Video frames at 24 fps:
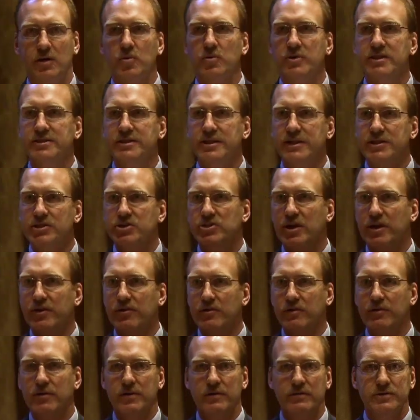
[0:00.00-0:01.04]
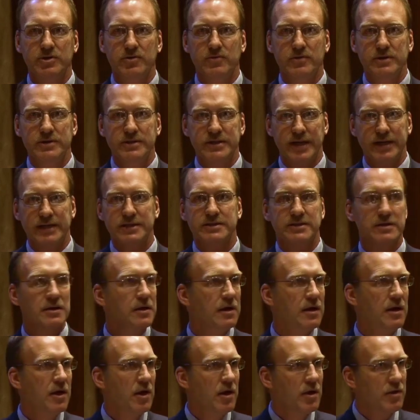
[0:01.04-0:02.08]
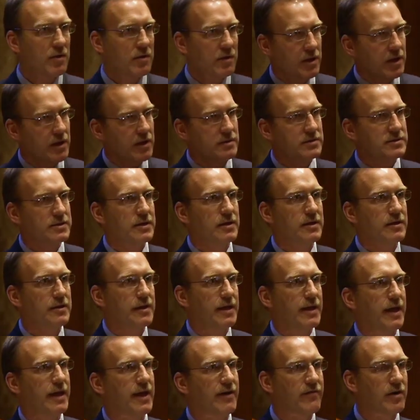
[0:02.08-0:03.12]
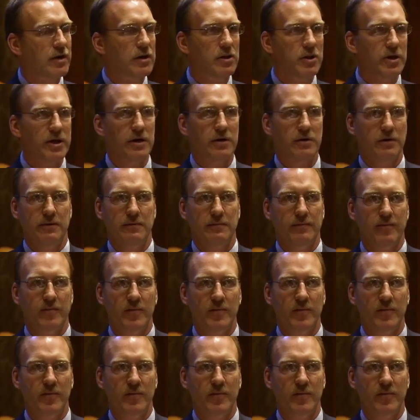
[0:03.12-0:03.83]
quizzing each other and they're doing tests that uh, they have a clicker.